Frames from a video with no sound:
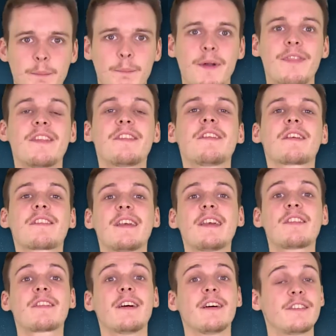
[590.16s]
But this success
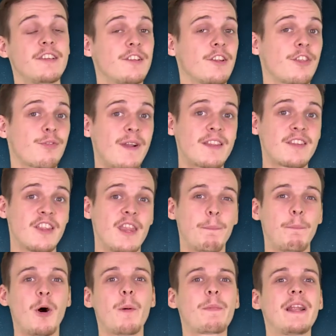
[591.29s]
started to threaten the
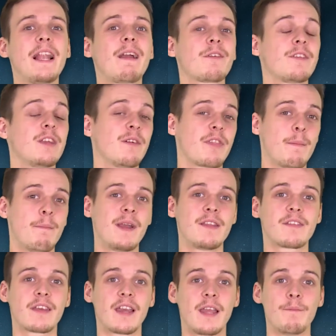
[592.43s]
popularity of the
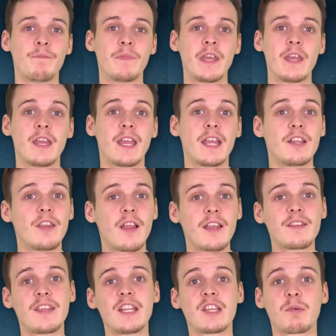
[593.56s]
men's game. In
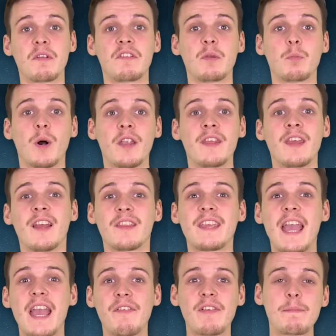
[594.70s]
1921, the
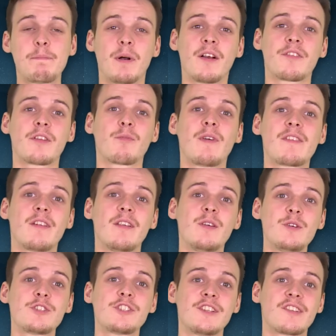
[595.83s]
FA passed a
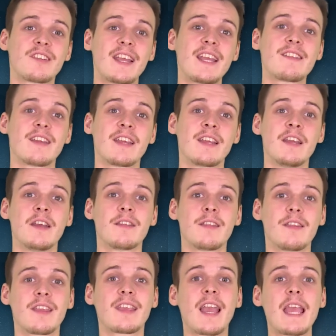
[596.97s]
resolution stating that
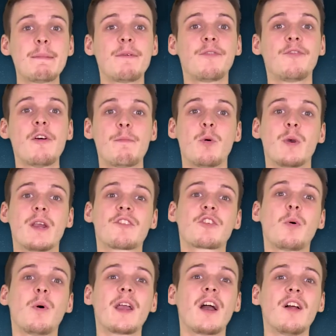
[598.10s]
the game of football is
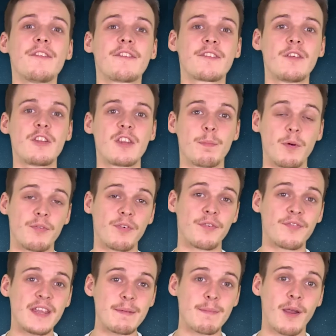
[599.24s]
quite unsuitable for
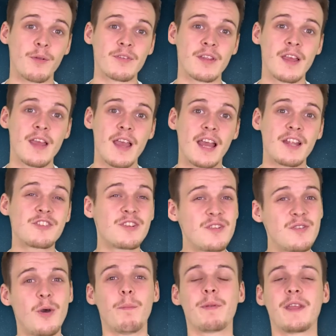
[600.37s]
females and should
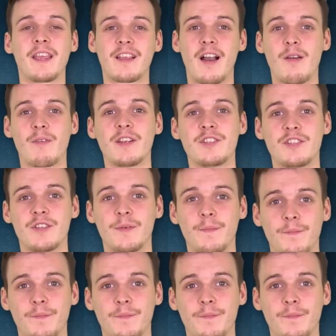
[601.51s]
not be encouraged.